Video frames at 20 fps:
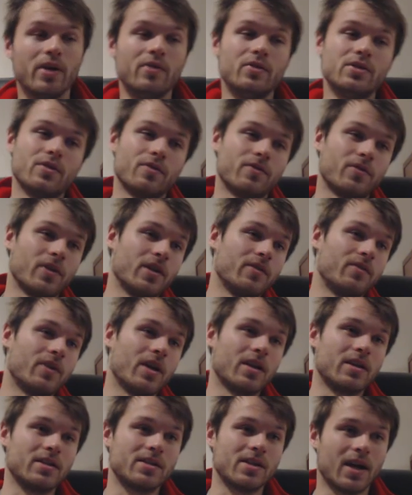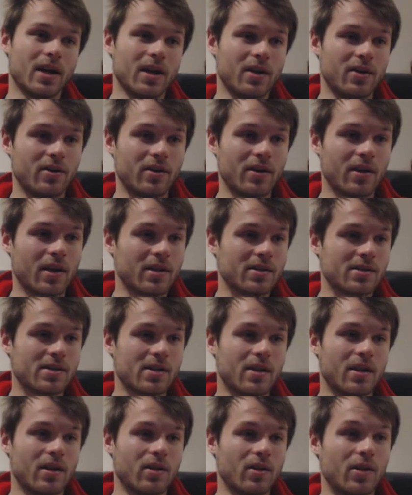he was afraid of getting tired
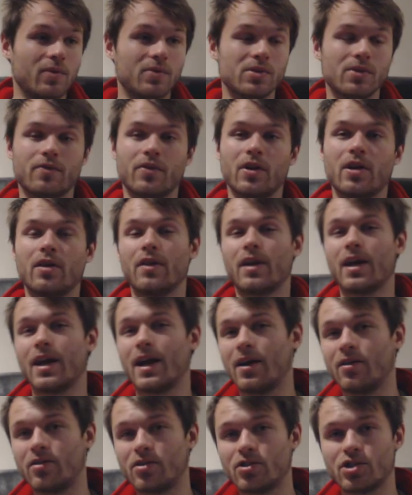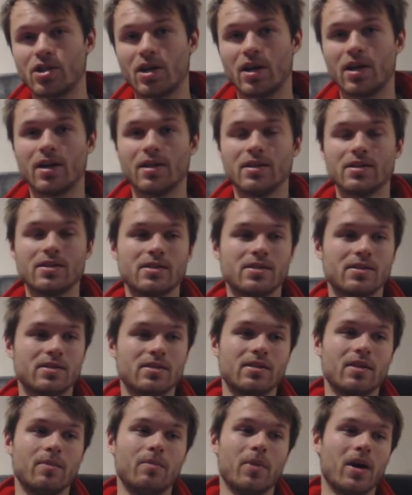against Canelo. He was afraid of the counter
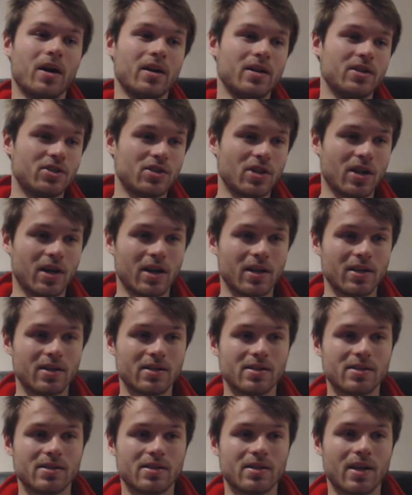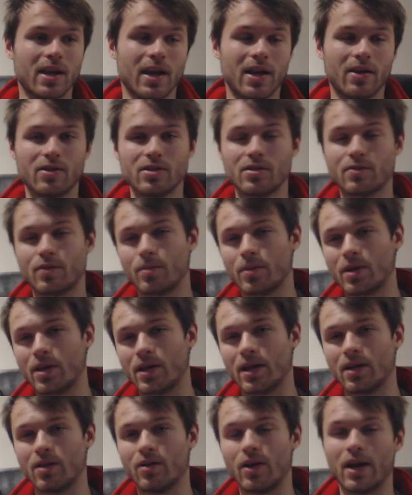shots, the body shots, counters from
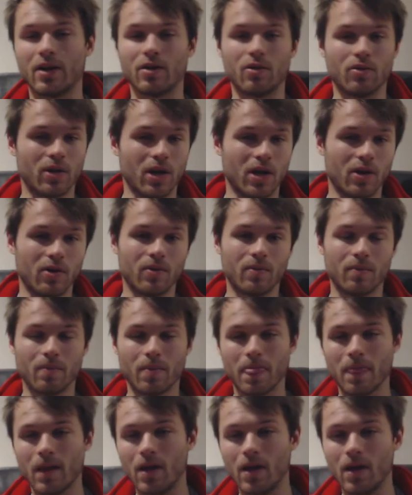Canelo. I don't know.